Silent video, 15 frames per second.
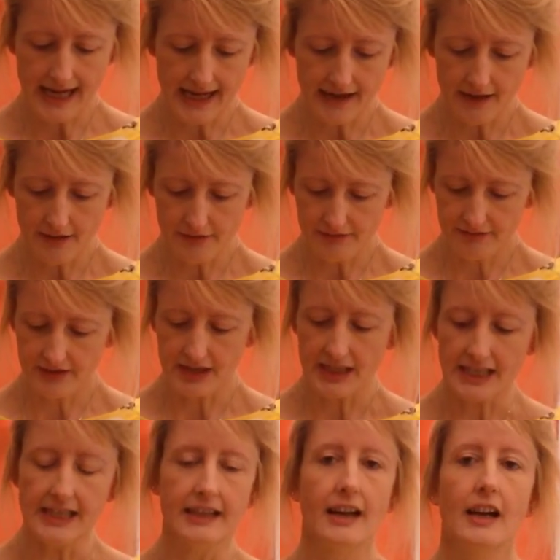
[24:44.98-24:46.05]
have
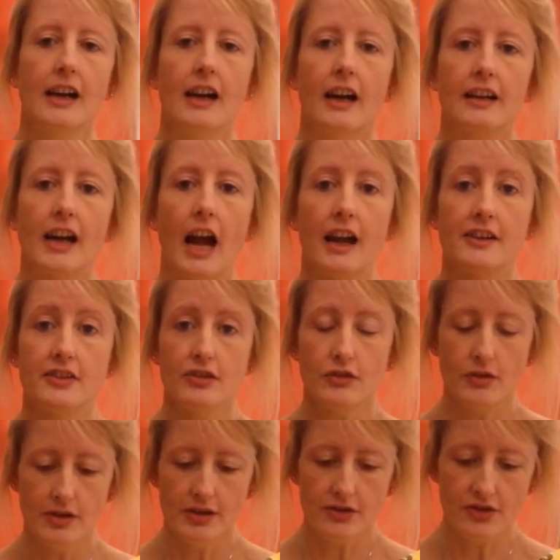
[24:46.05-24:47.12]
the
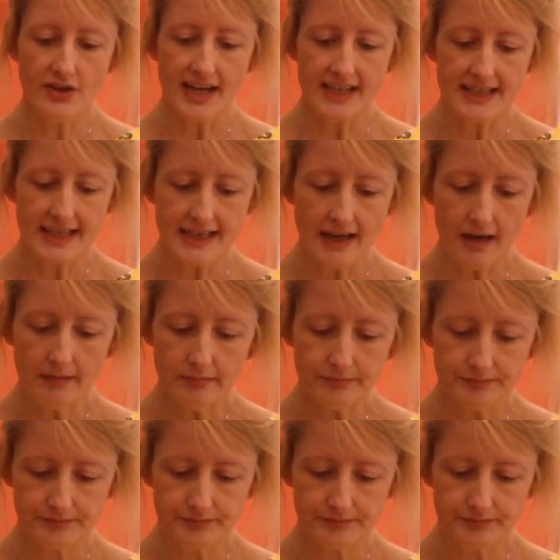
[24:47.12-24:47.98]
cardinal dress here.